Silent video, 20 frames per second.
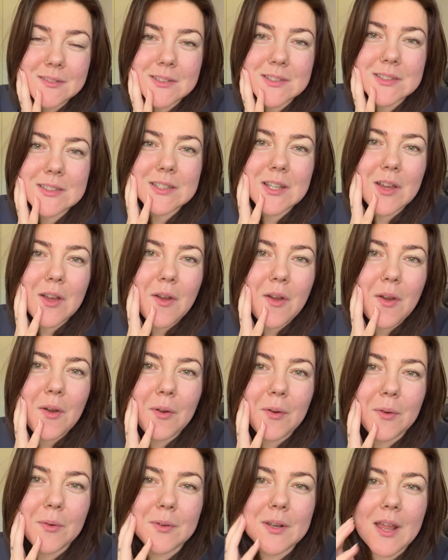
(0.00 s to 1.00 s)

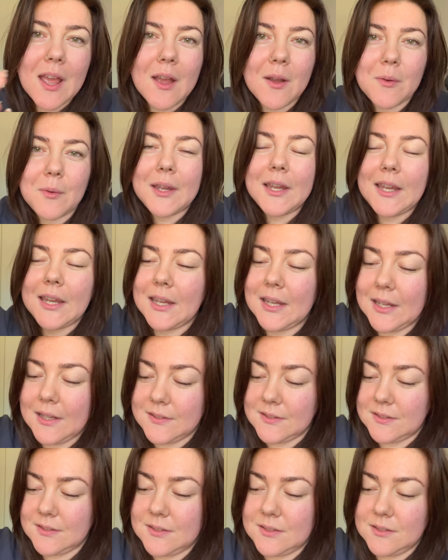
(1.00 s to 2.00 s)
so now
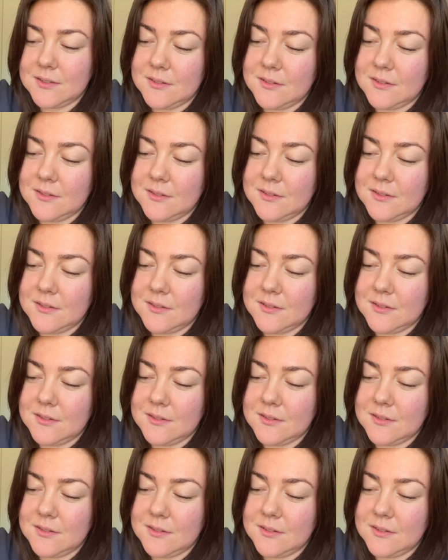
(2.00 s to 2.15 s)
is,